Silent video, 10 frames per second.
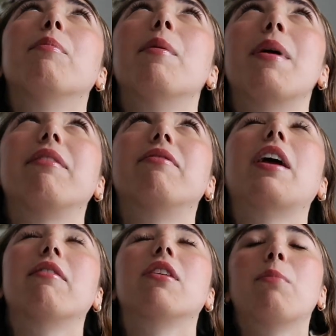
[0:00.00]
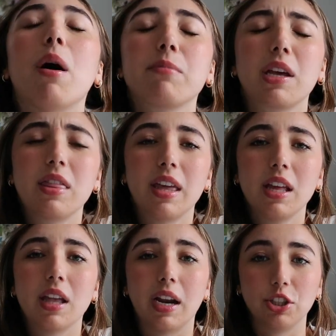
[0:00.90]
But my favorite pumpkin
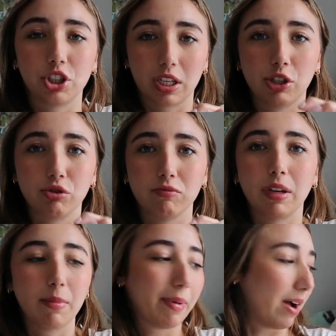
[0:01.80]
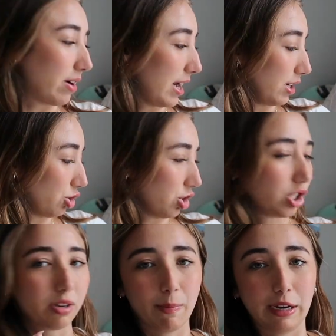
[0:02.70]
thing that I just like dream about, and it's
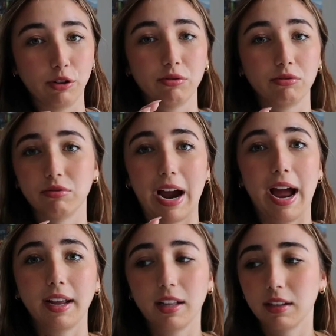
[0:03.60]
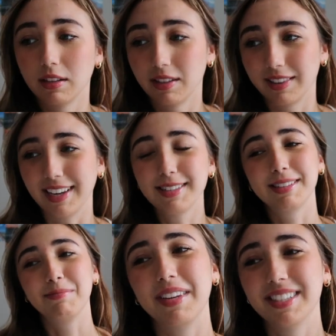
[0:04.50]
just my crack.
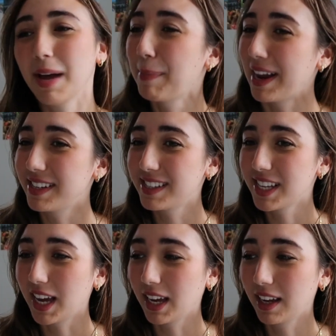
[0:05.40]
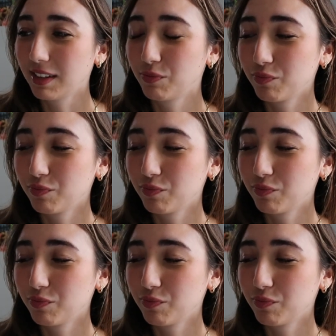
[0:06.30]
Is that bad to say?